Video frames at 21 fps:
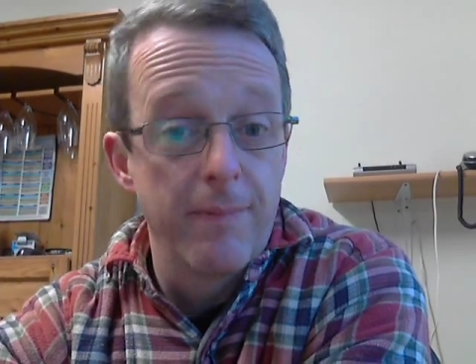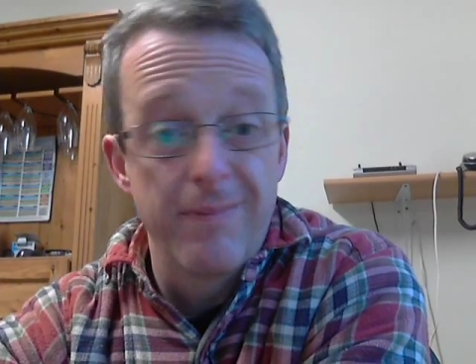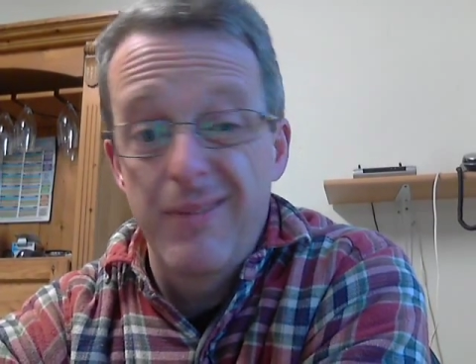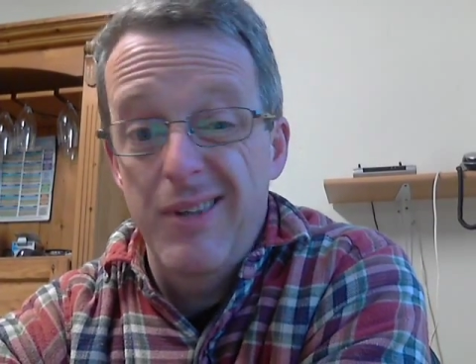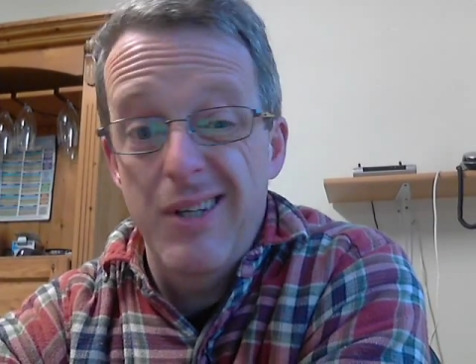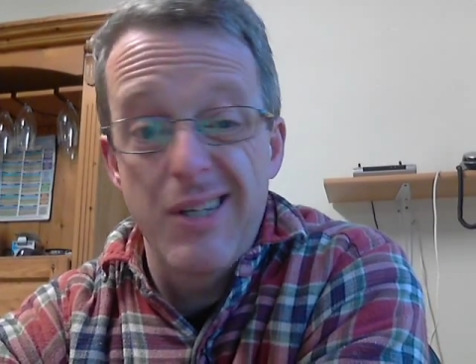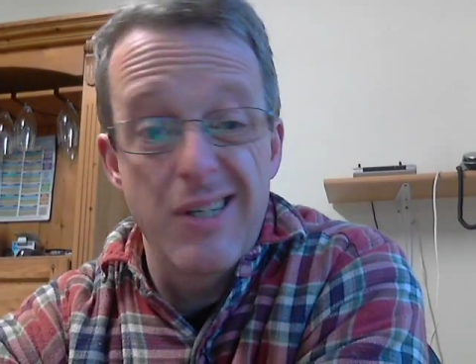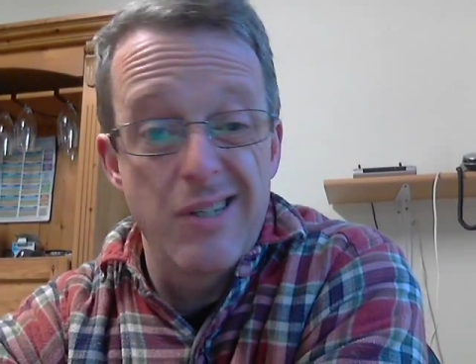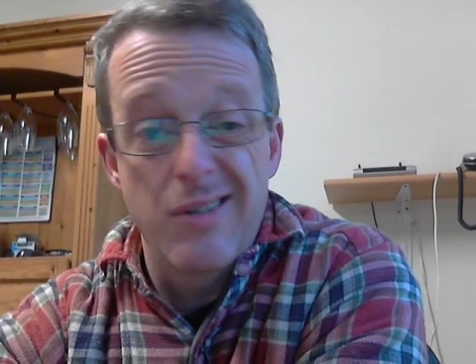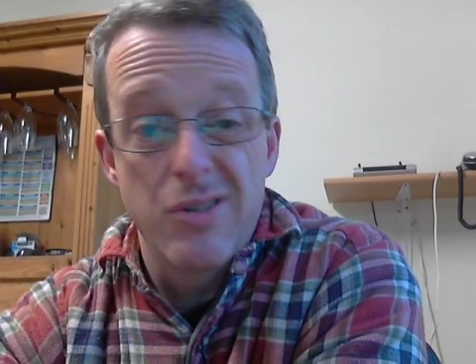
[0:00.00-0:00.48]

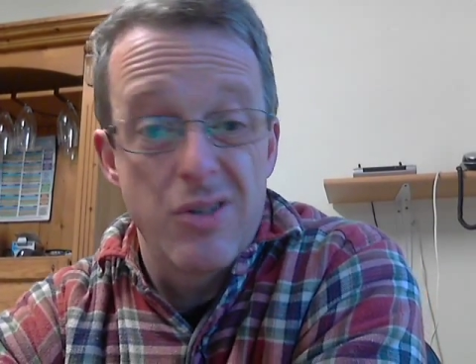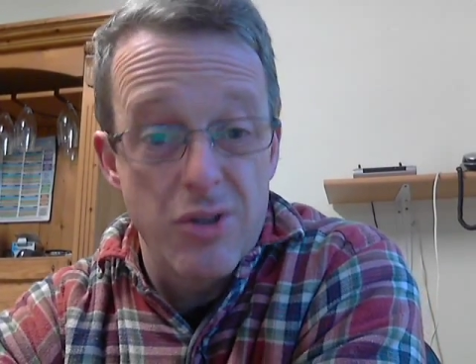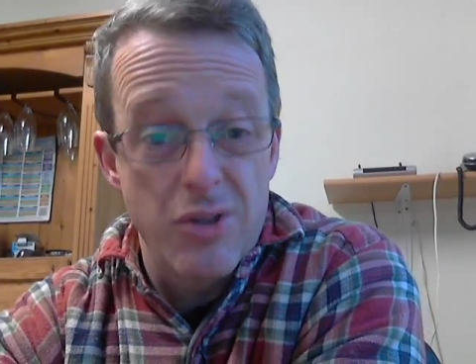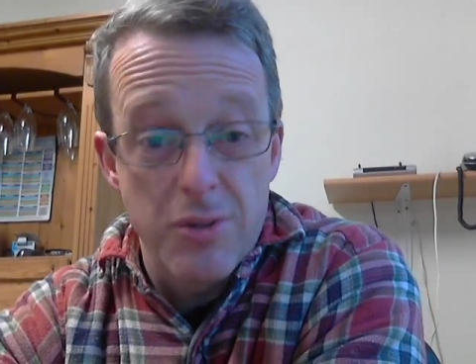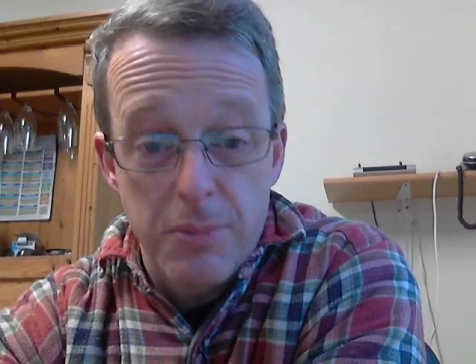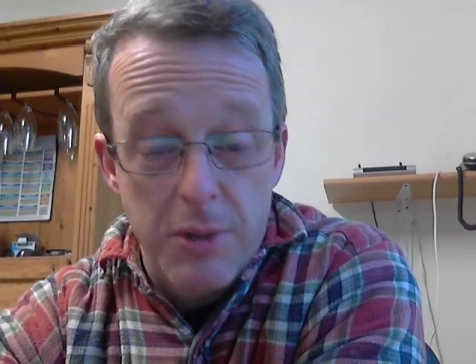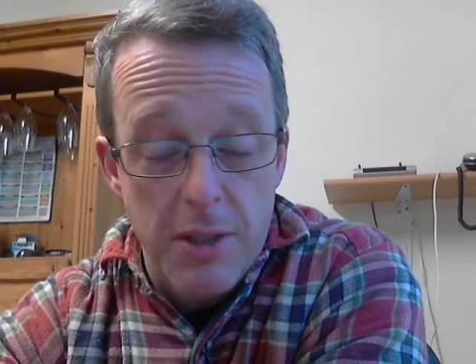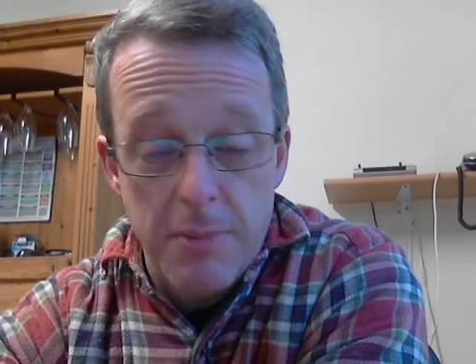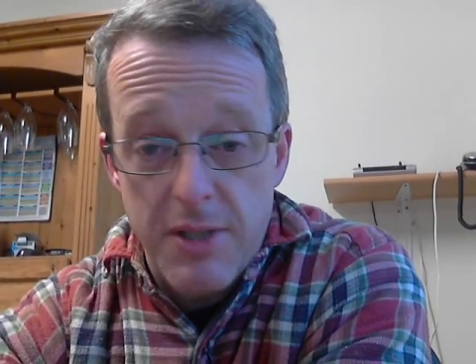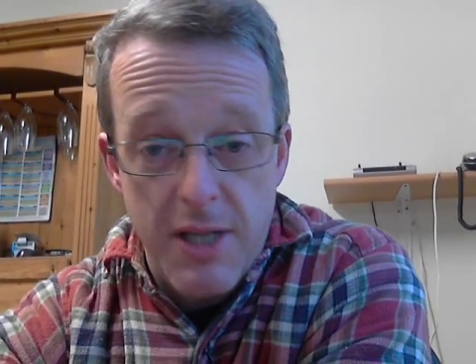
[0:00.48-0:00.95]
like
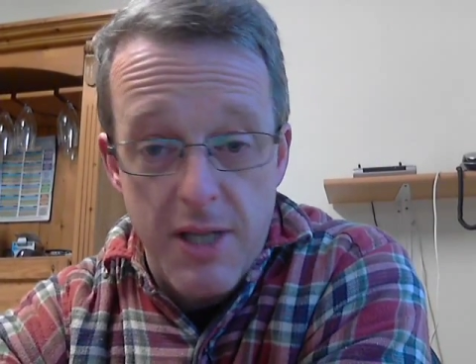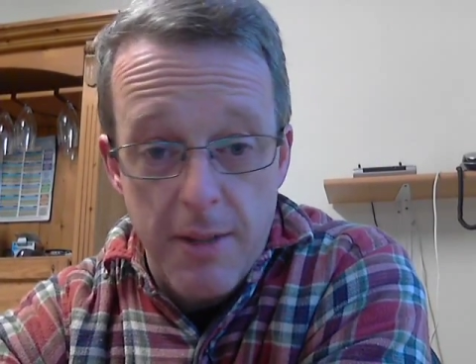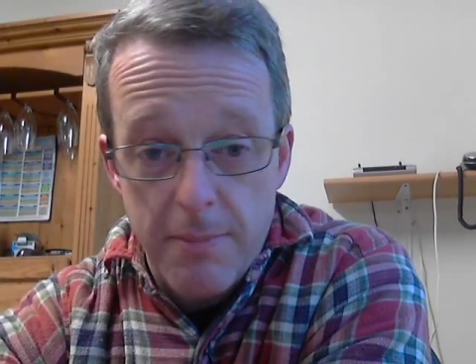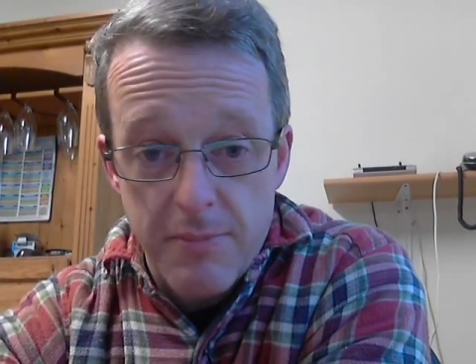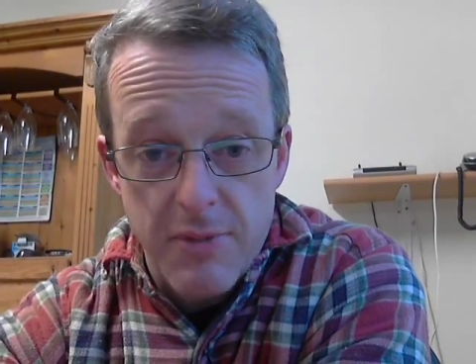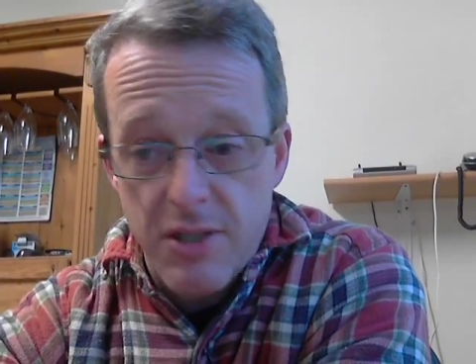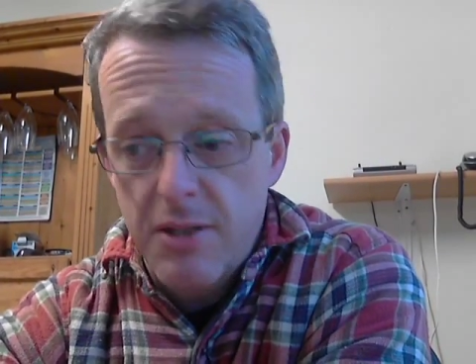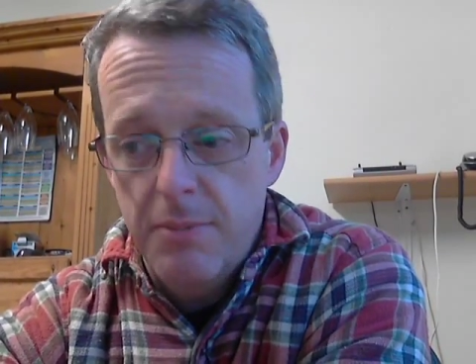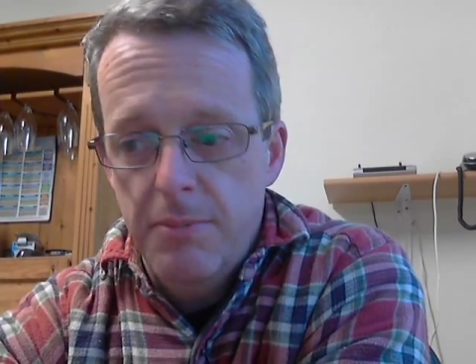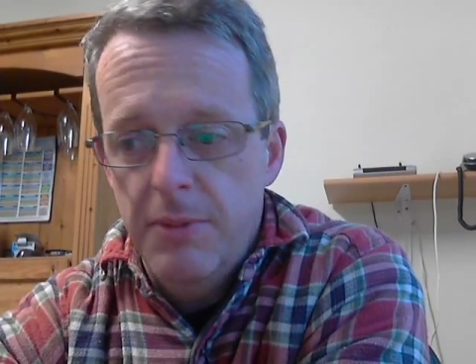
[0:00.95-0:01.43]
sometimes
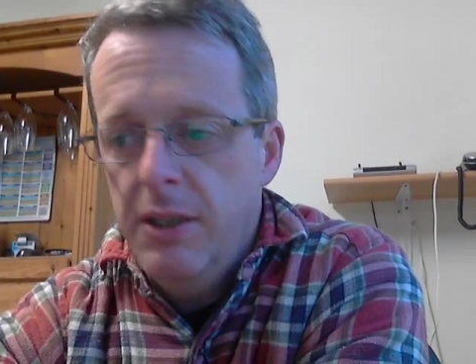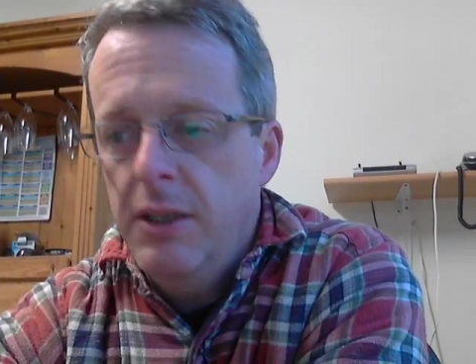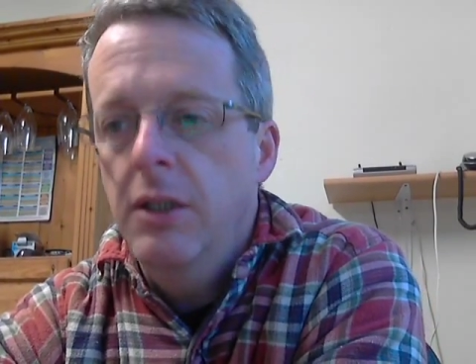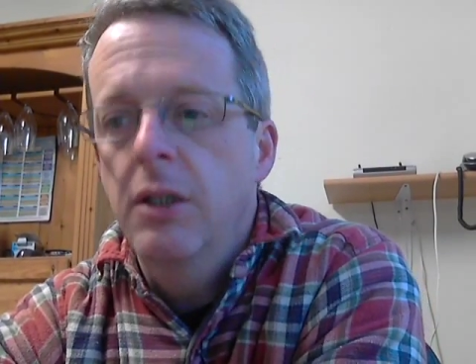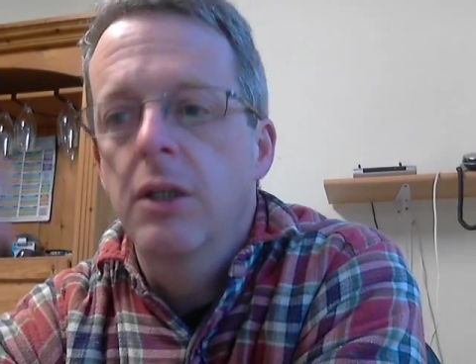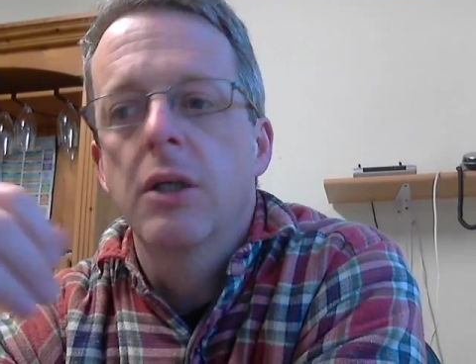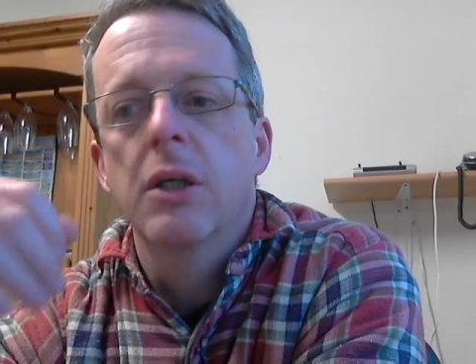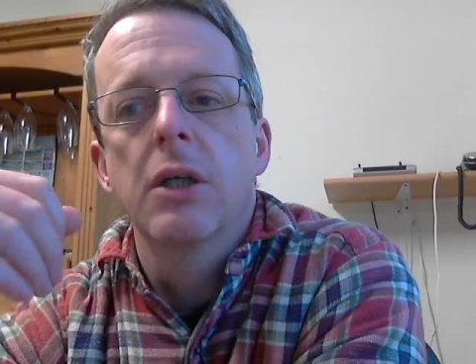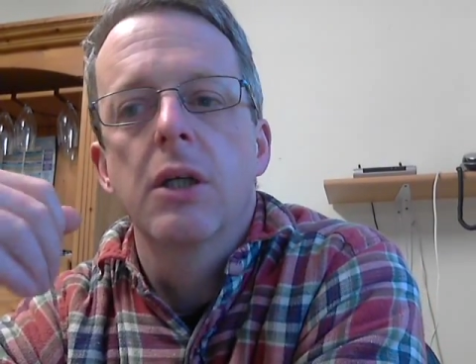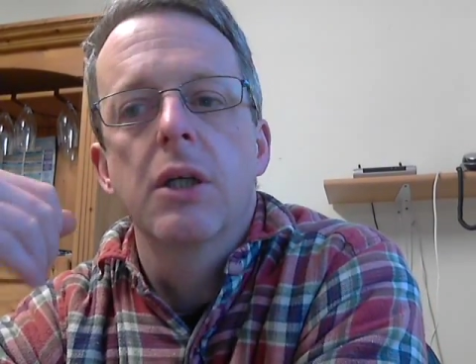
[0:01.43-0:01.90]
happens to
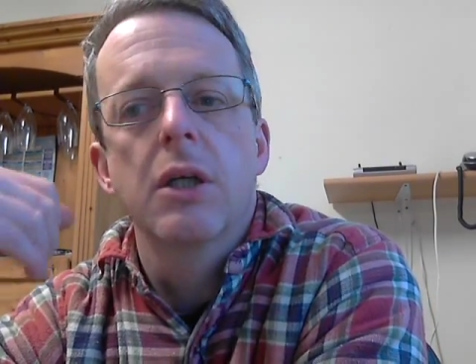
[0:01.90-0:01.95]
me,